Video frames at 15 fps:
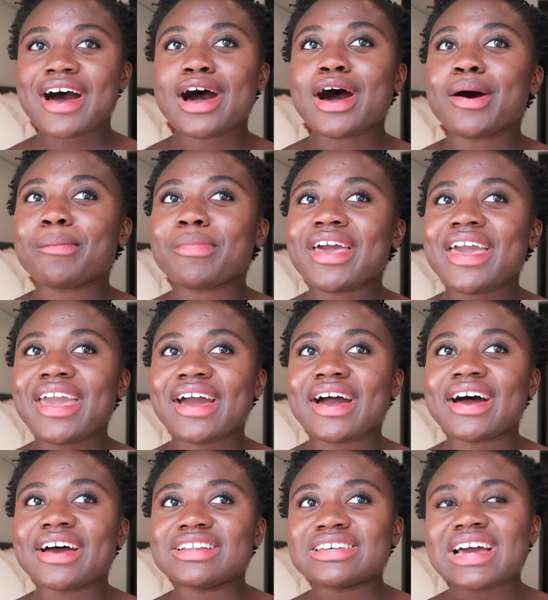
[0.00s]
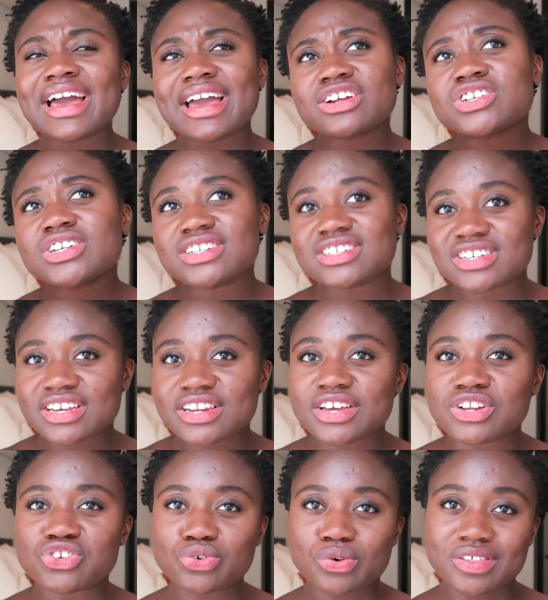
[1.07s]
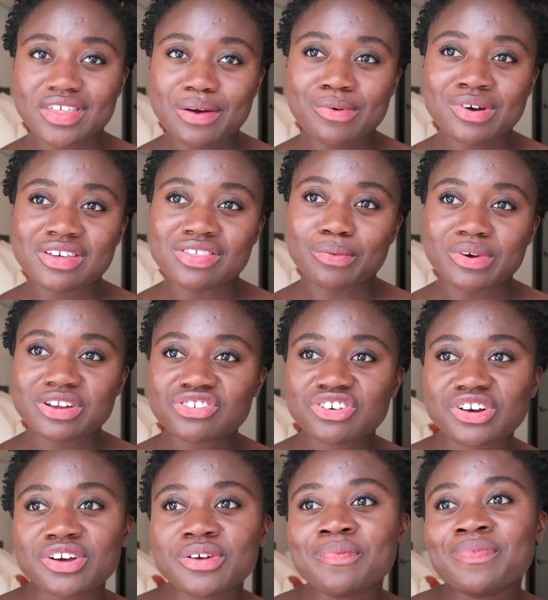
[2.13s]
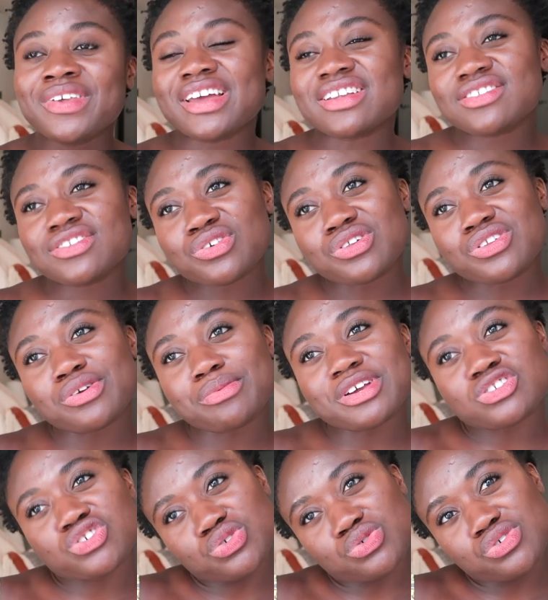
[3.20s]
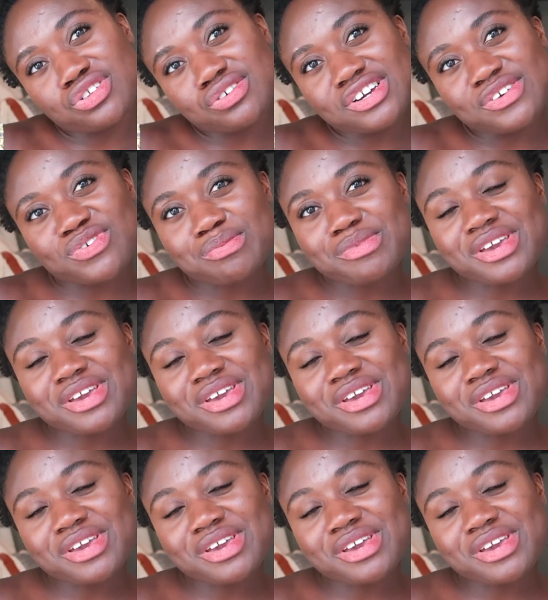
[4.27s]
And I actually did enjoy that one in the winter. It's still a little bit too glowy for